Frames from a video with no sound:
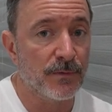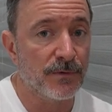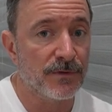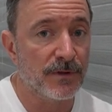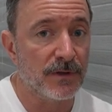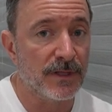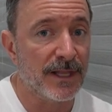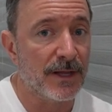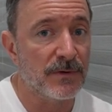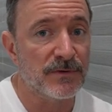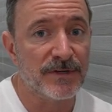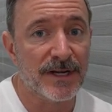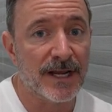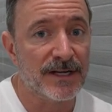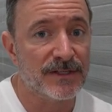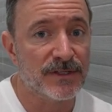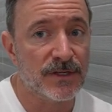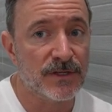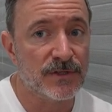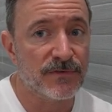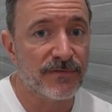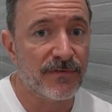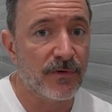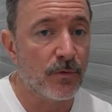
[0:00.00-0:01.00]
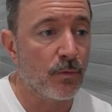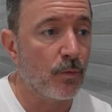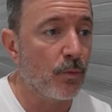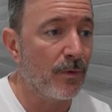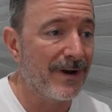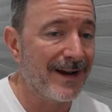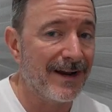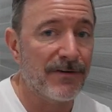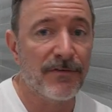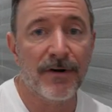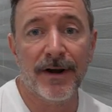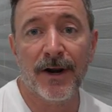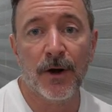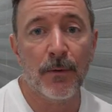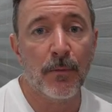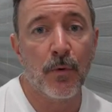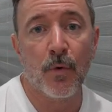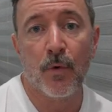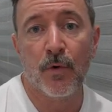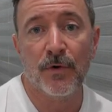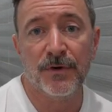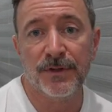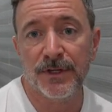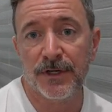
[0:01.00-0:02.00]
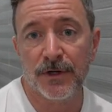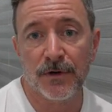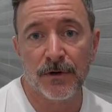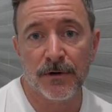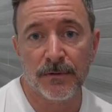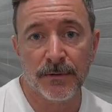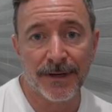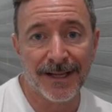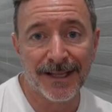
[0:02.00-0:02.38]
the lounge access for whatever airport that you're